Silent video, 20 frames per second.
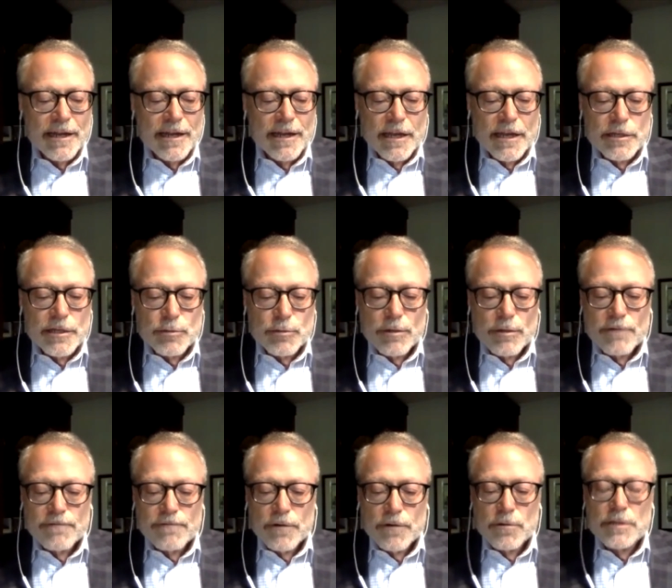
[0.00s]
his real
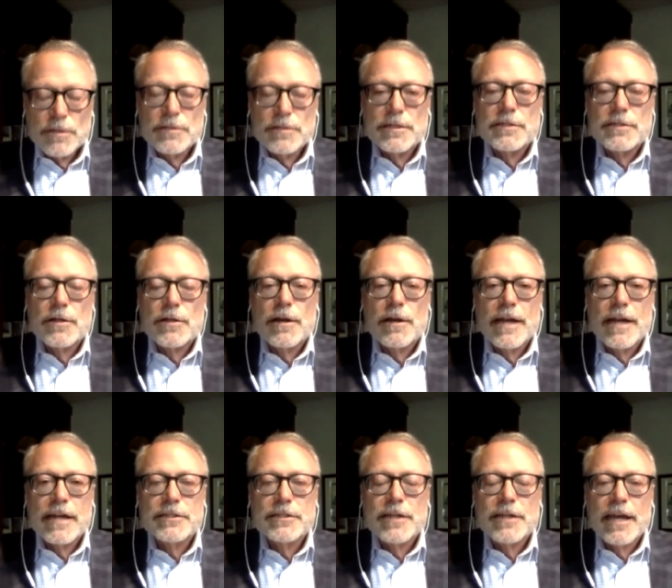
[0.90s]
focus is on
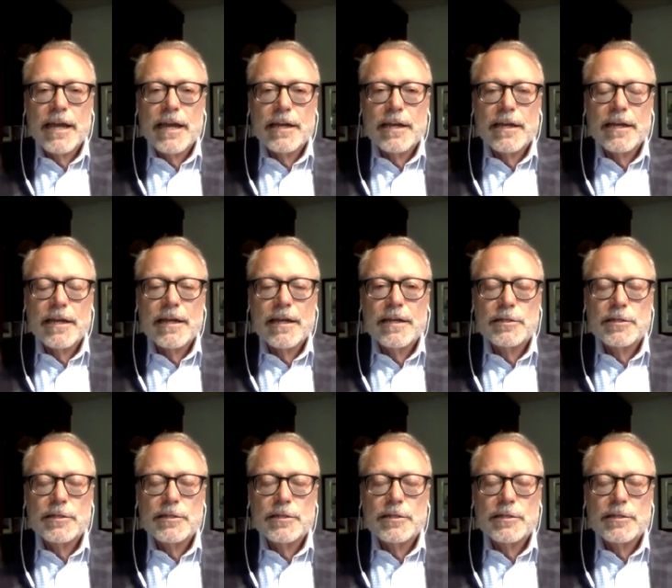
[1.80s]
educating,